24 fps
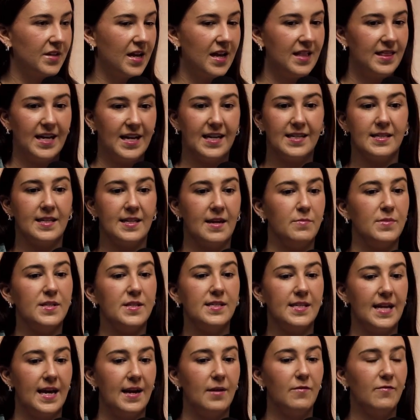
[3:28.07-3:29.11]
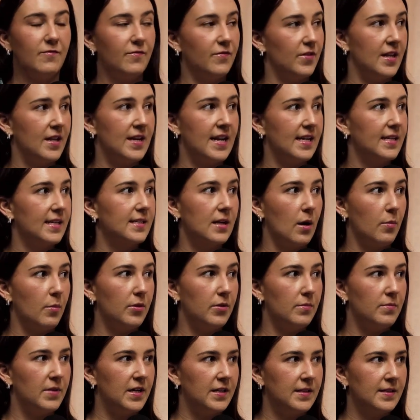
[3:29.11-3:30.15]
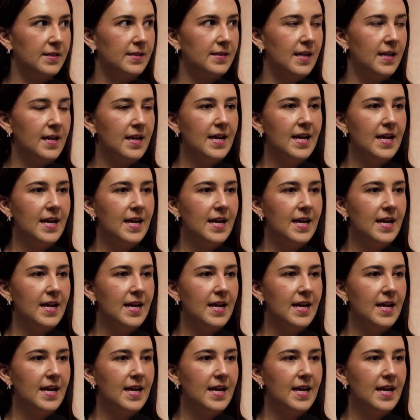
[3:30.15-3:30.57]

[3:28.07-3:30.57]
and that's them set for the next couple of months.